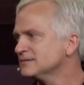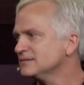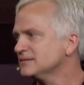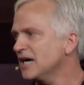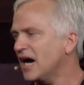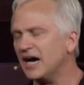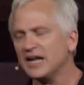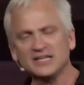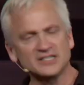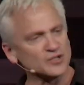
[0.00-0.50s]

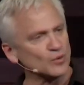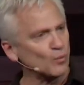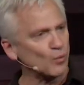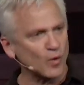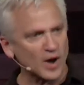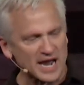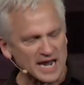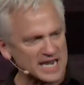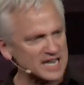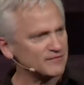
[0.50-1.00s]
God isn't
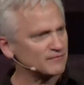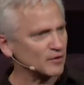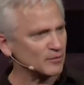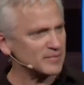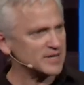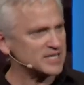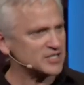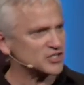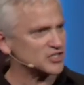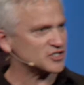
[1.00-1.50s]
waiting for
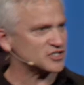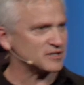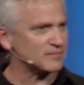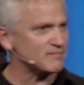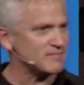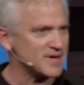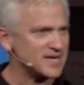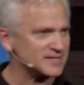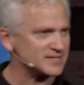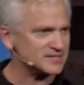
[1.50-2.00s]
me just to
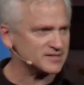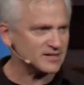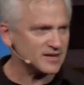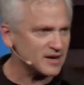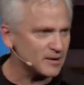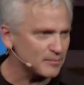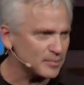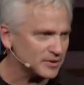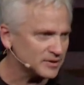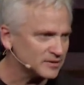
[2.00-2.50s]
mess
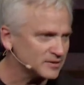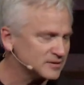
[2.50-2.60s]
up.